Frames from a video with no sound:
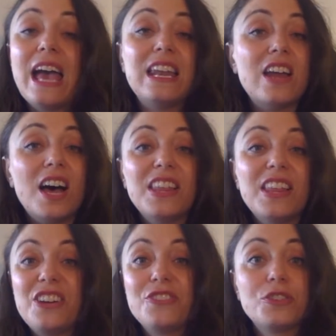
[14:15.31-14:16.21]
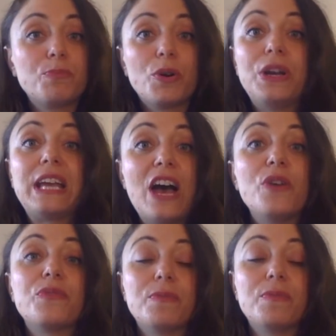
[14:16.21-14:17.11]
and not like you're just burning
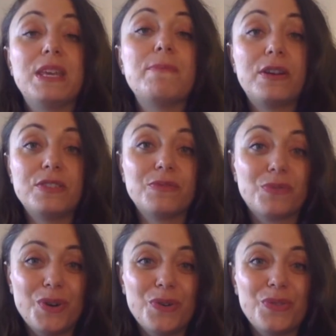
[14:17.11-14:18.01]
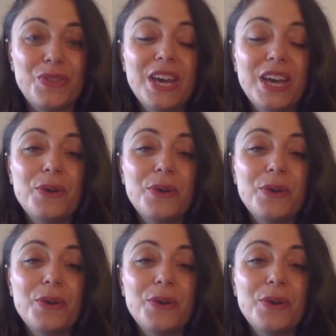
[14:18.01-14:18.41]
out from the amount of growth.